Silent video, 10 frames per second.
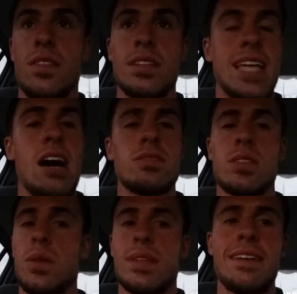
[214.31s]
the town's
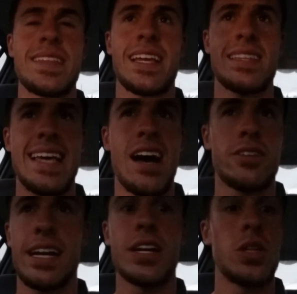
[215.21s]
closed. Everything in
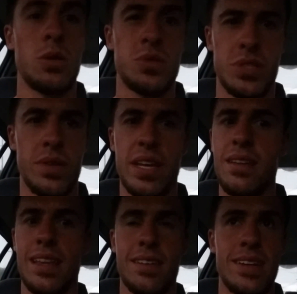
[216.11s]
town kind of closes early,
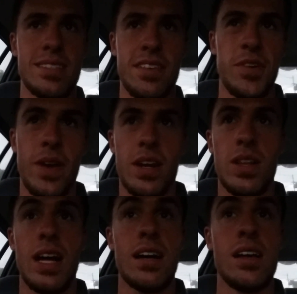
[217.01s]
around 7 or 8
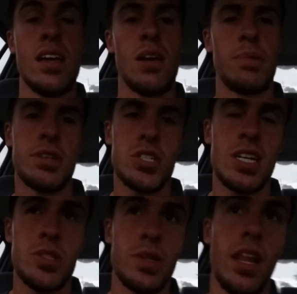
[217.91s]
o'clock. But there's
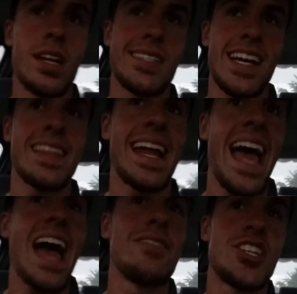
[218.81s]
also another side that I
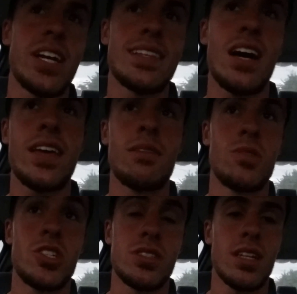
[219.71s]
haven't checked out yet,
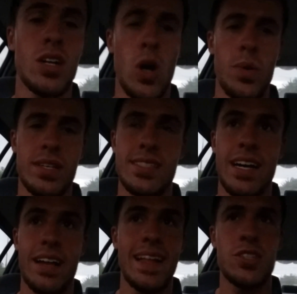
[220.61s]
which is the Kona
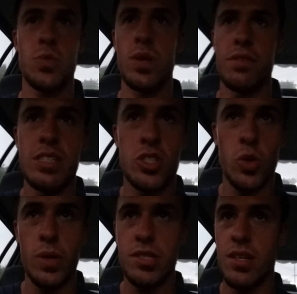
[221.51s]
side. That's where the
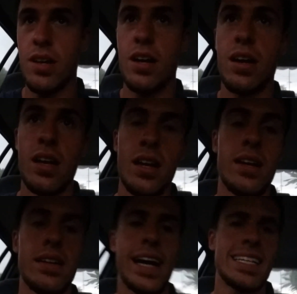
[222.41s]
resorts are,
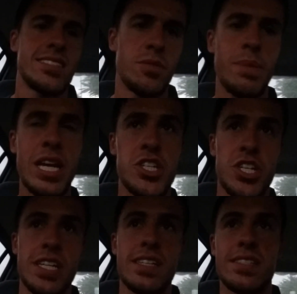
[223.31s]
nicer
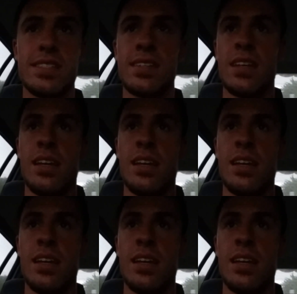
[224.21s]
beaches.